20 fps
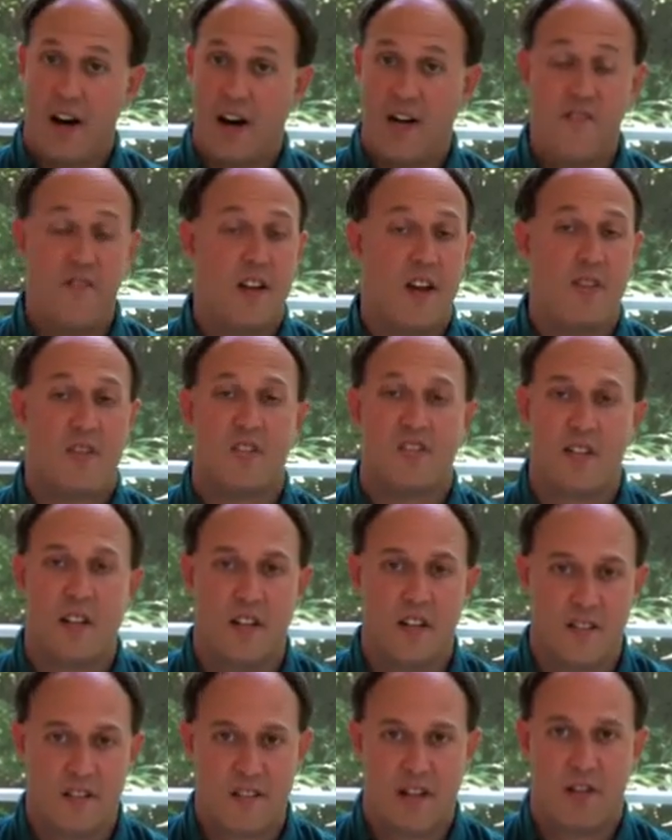I've never
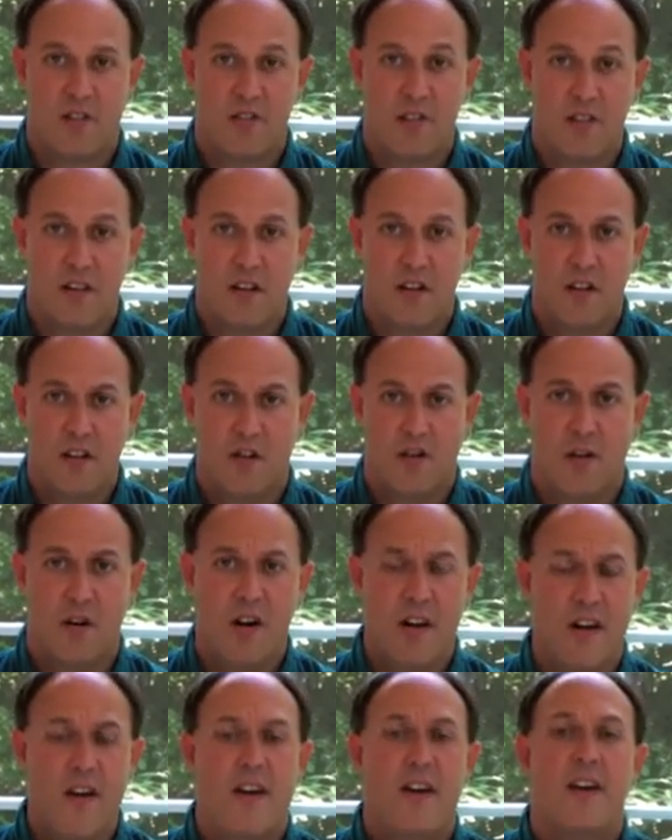seen a seller say no.
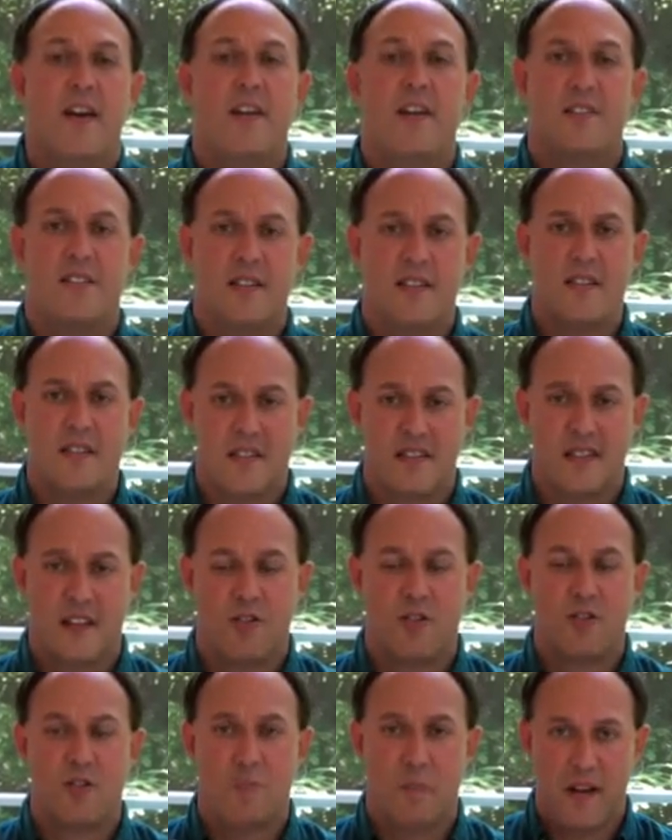It's in the
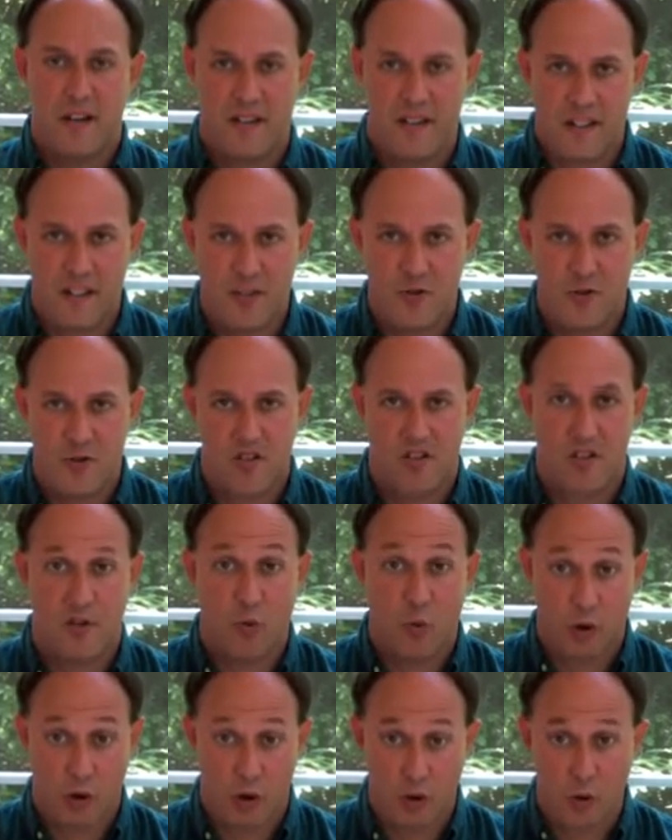seller's best interest to
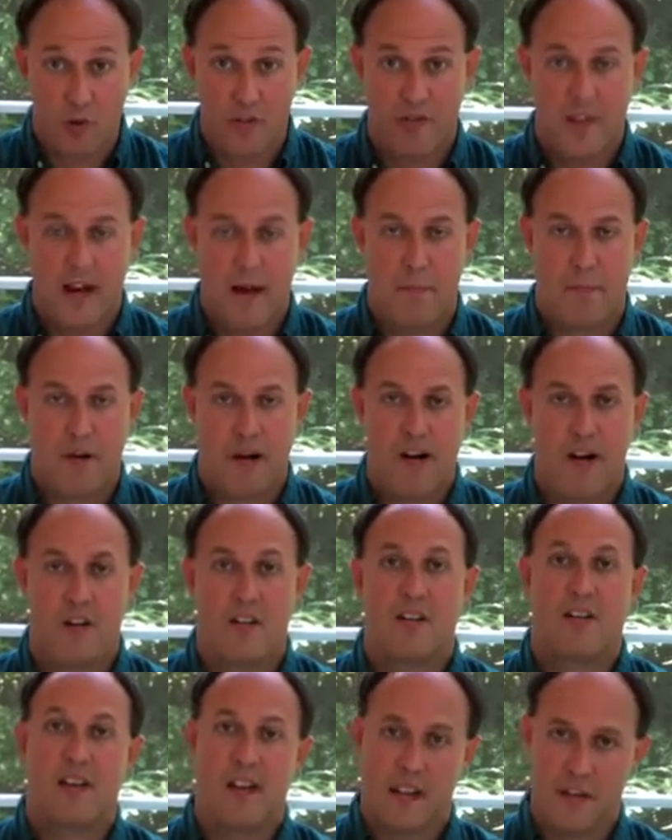work with that buyer
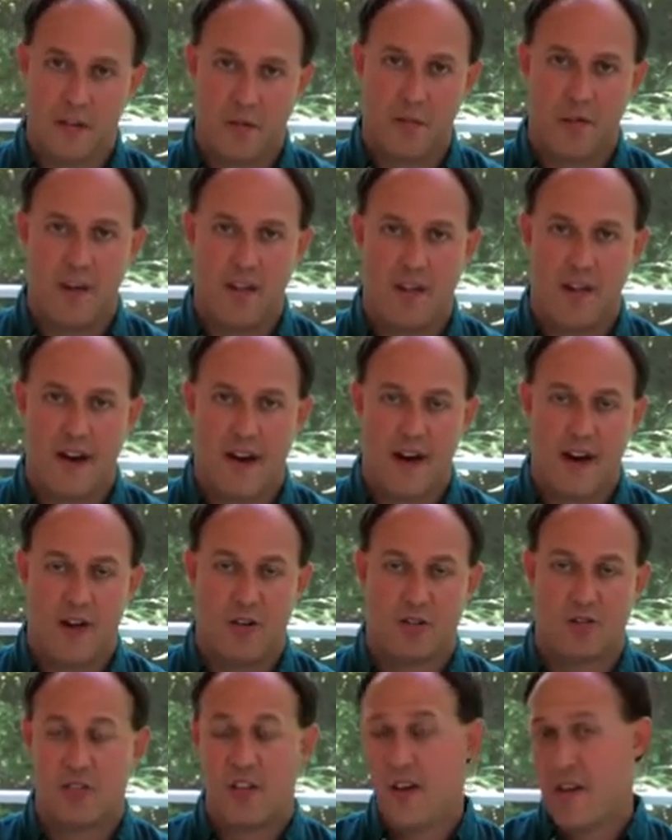to get them into the
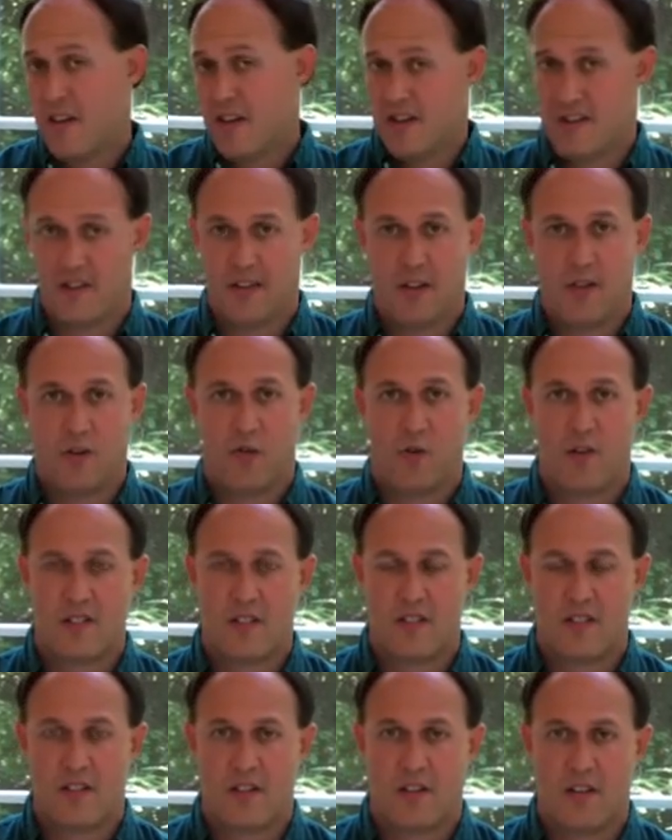house. The seller wants
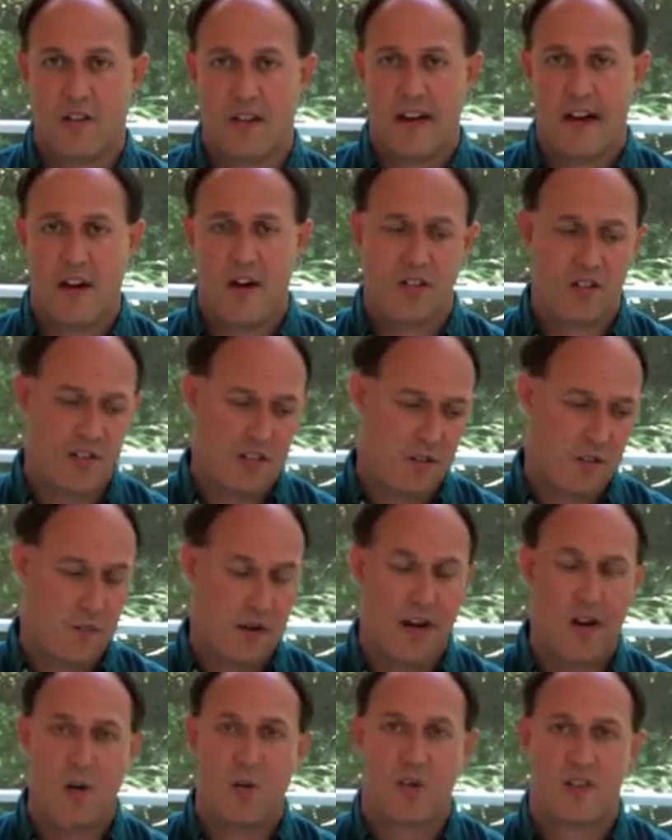to sell the house, the
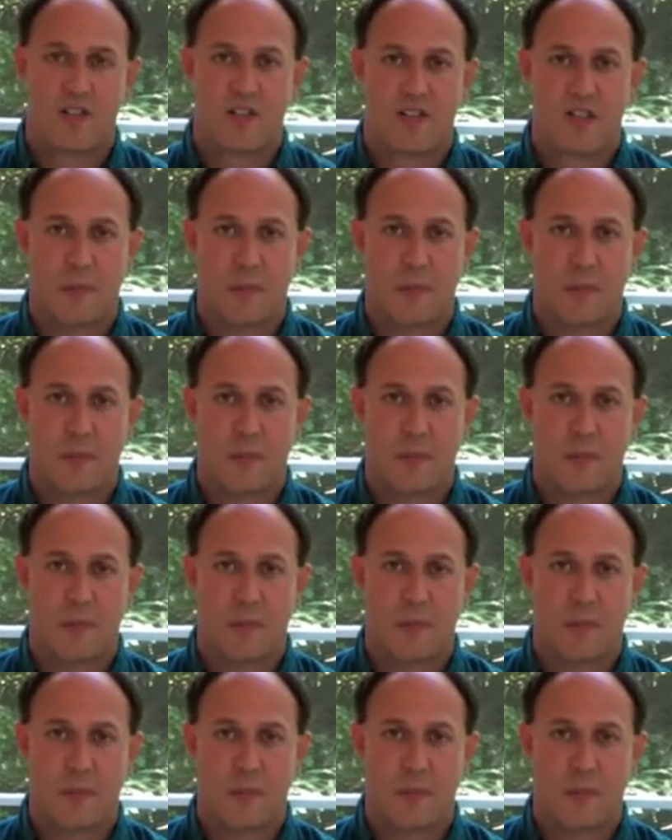buyer wants